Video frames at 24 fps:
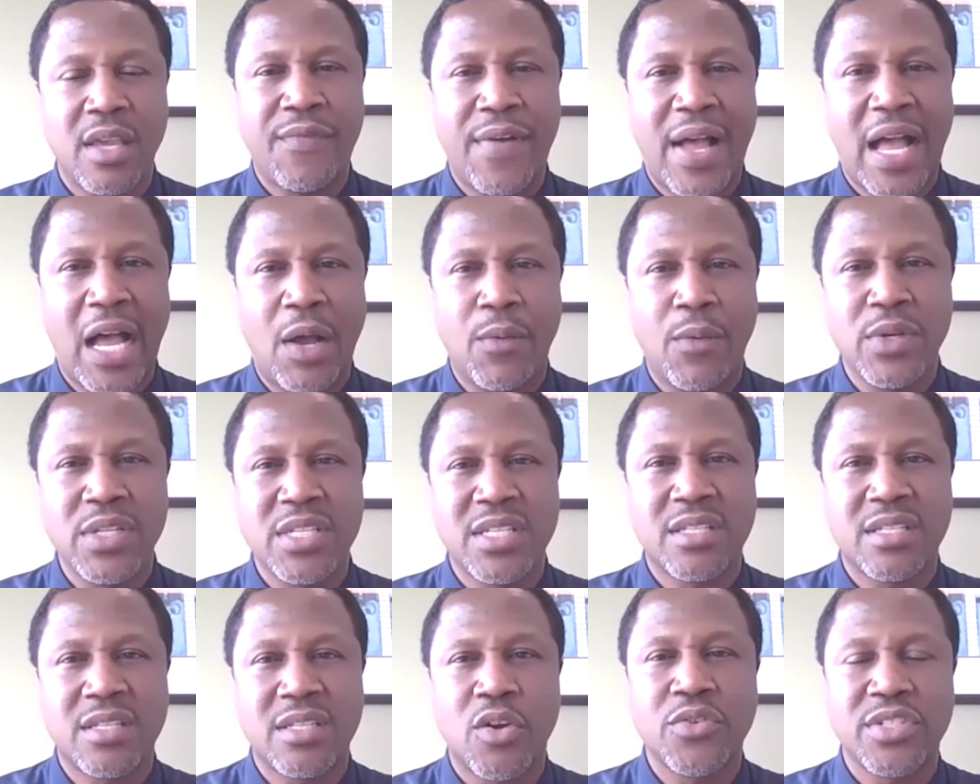I was
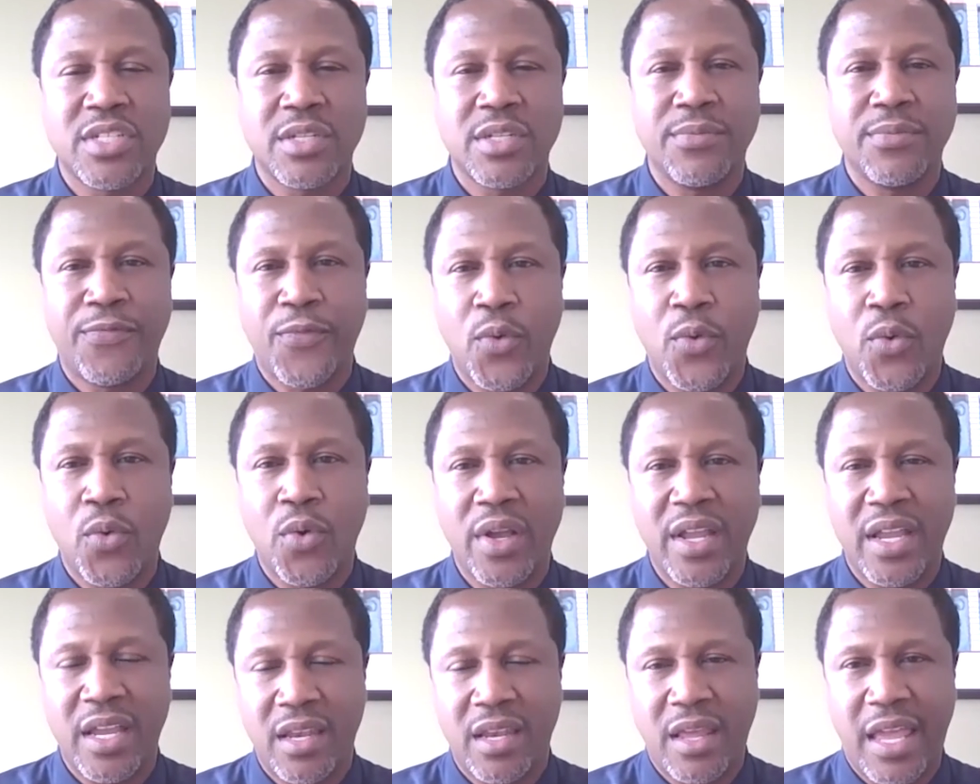searching
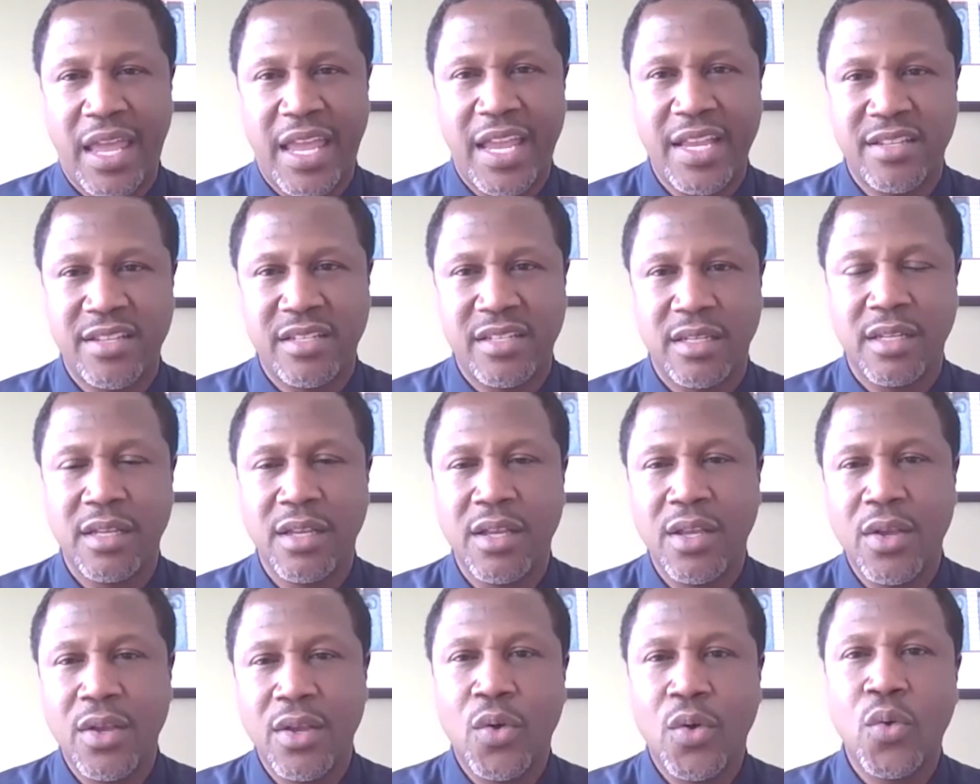for an agent
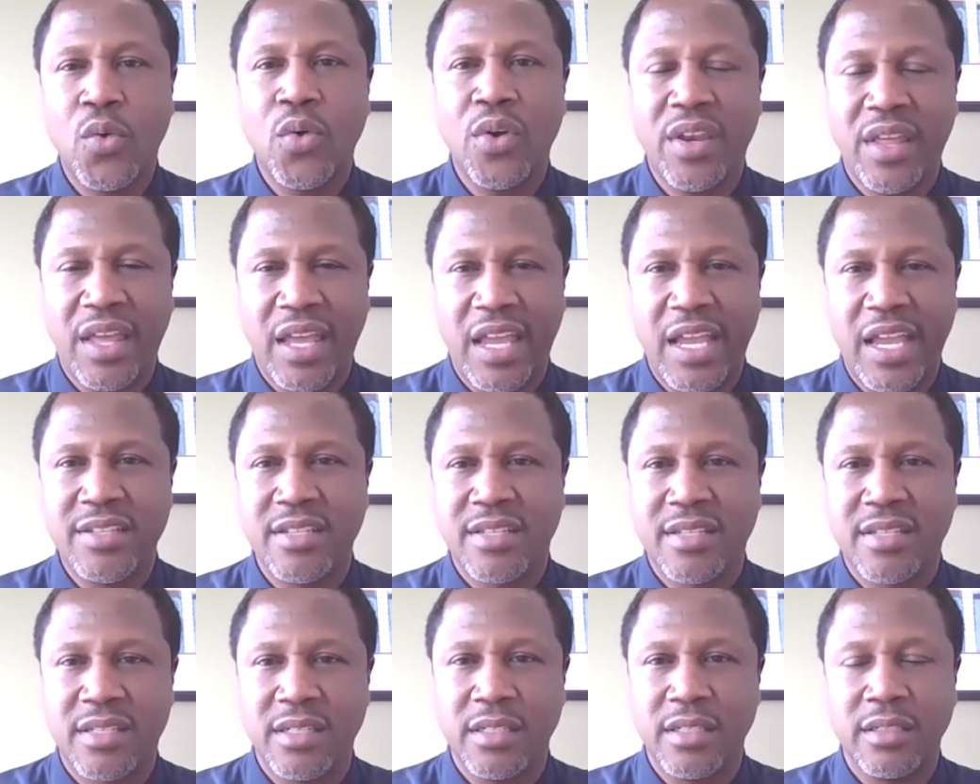or an
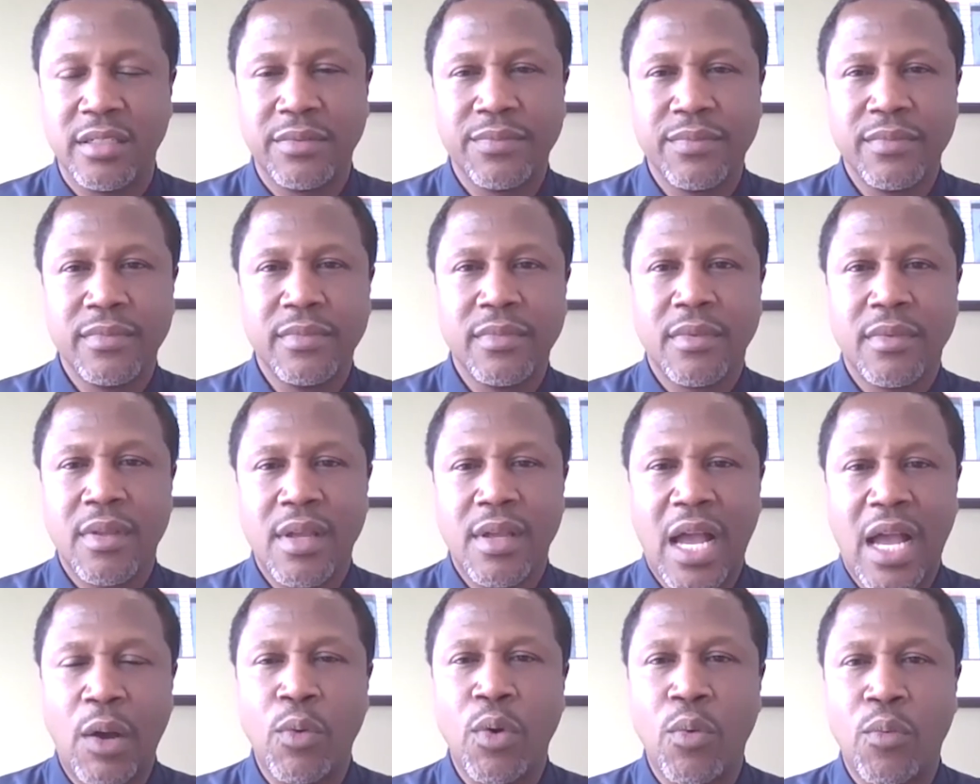agency,
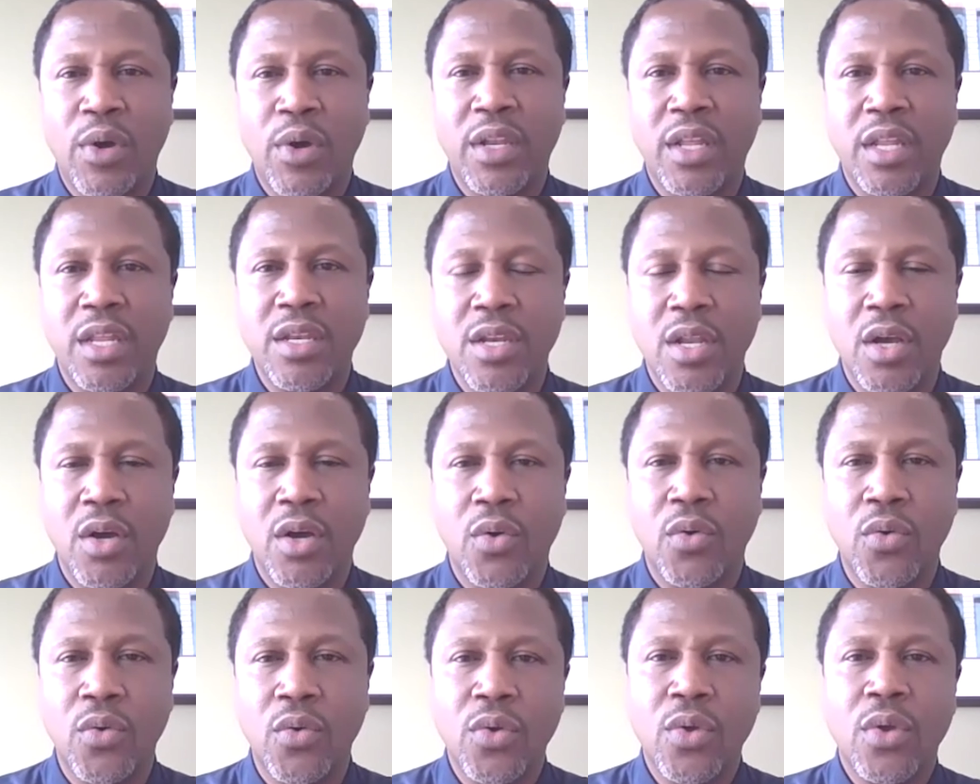I would want to
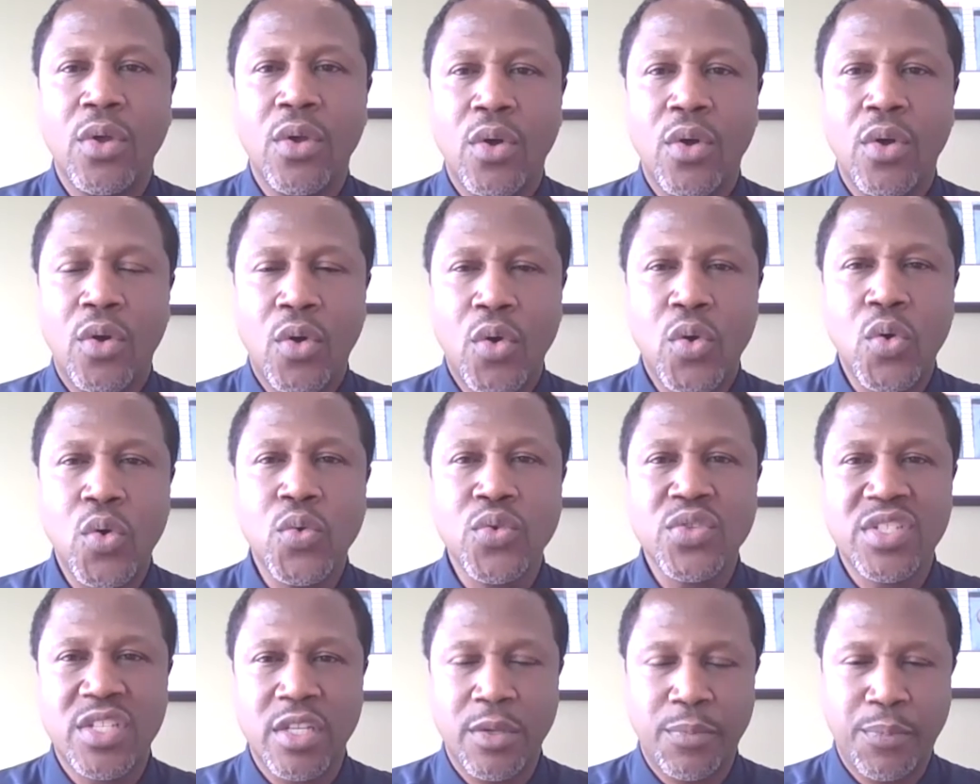know
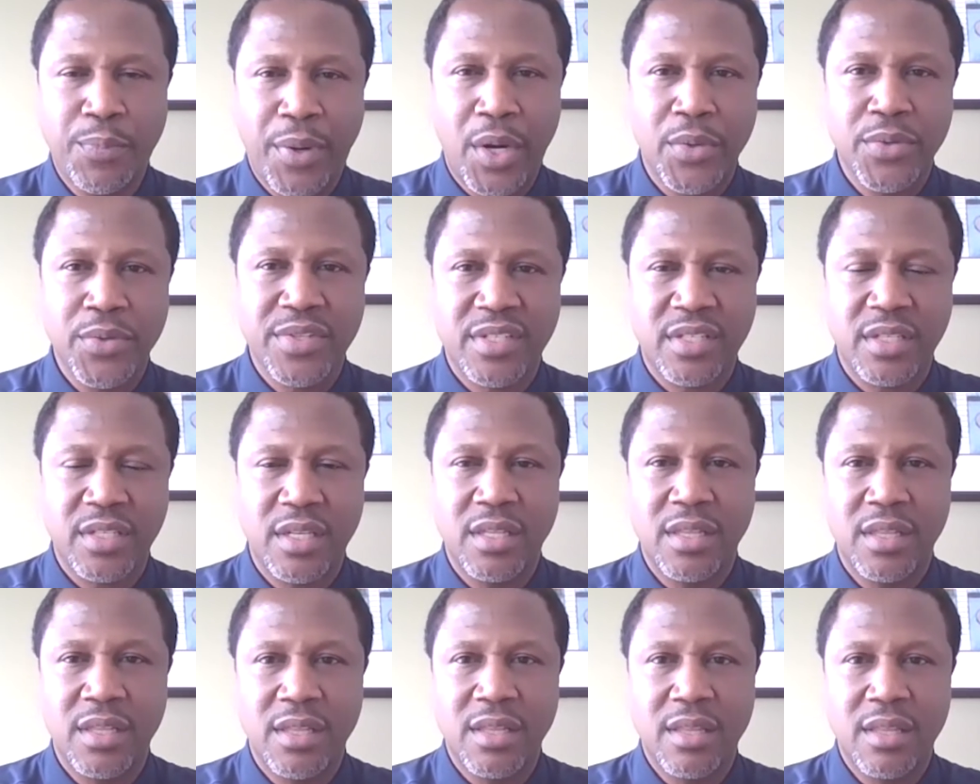who's the
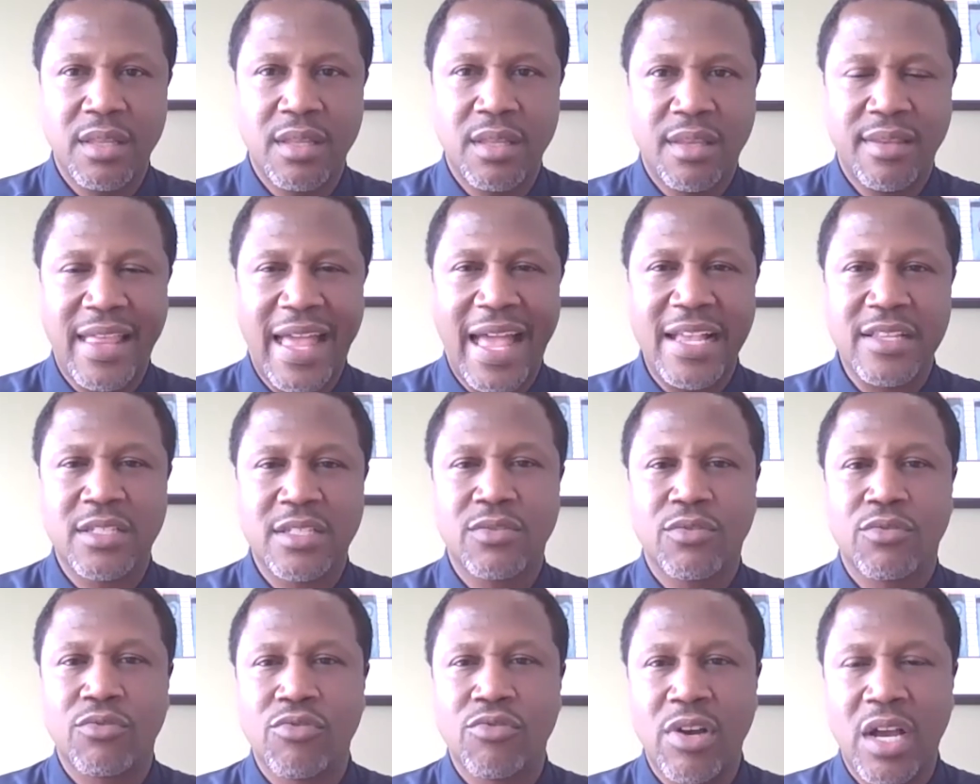person that's
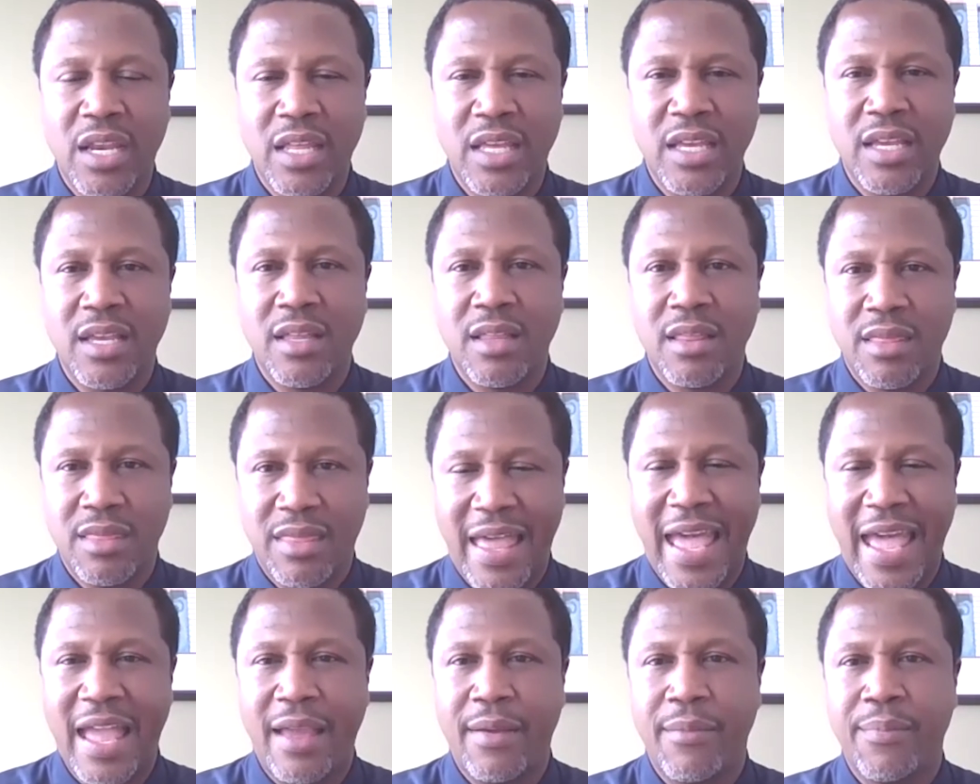running
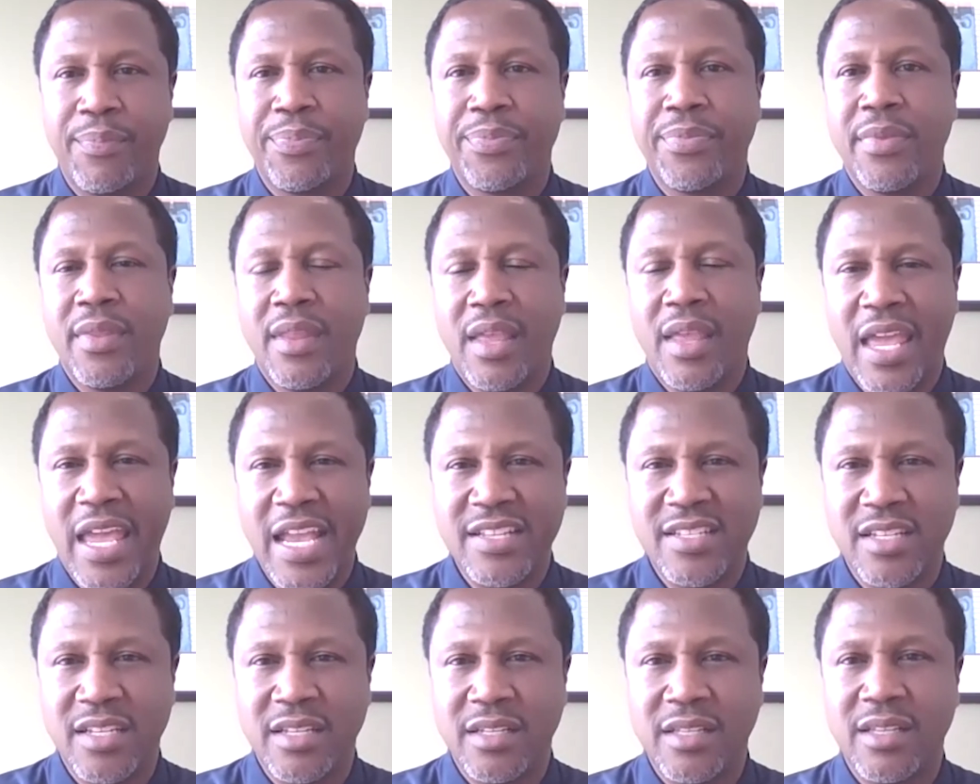that
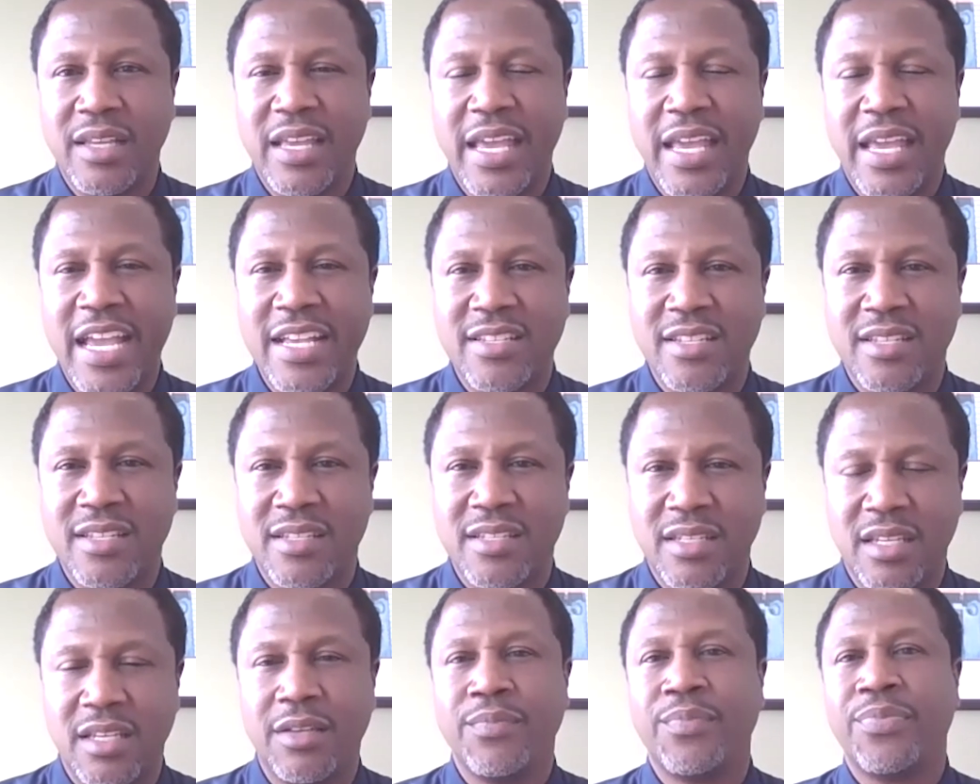
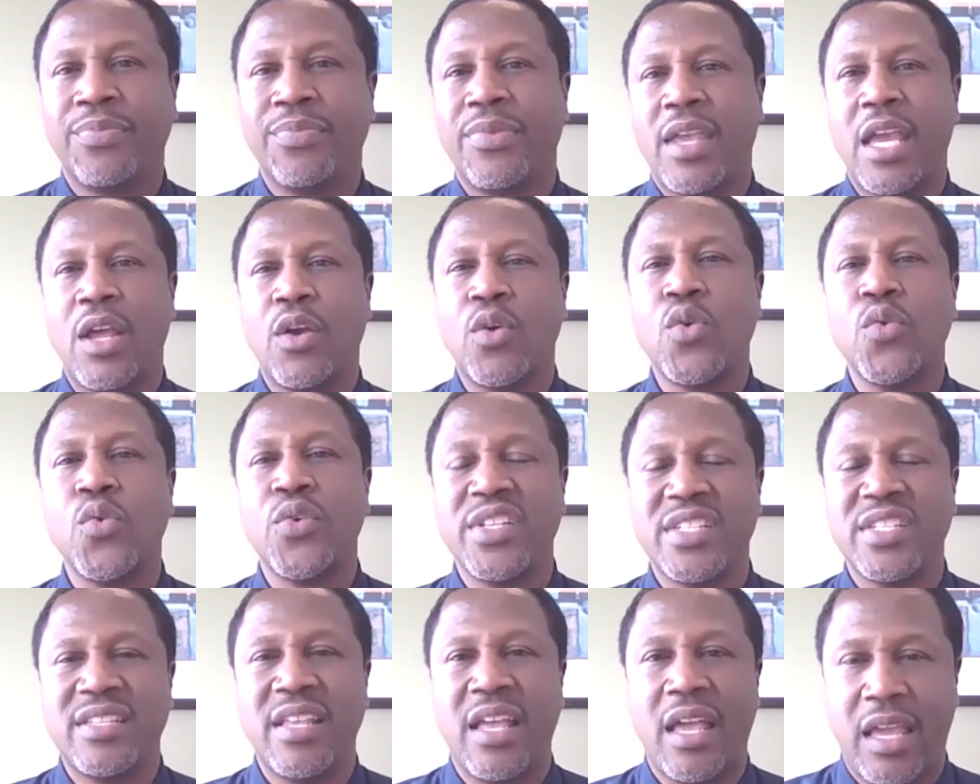agency and who is
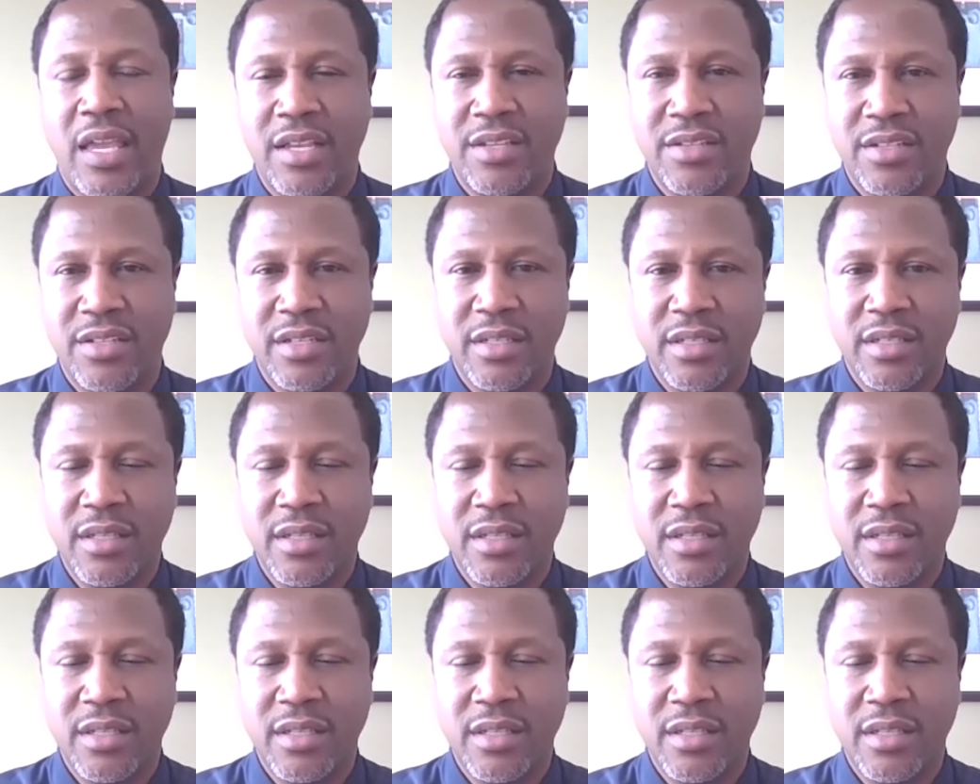the agent.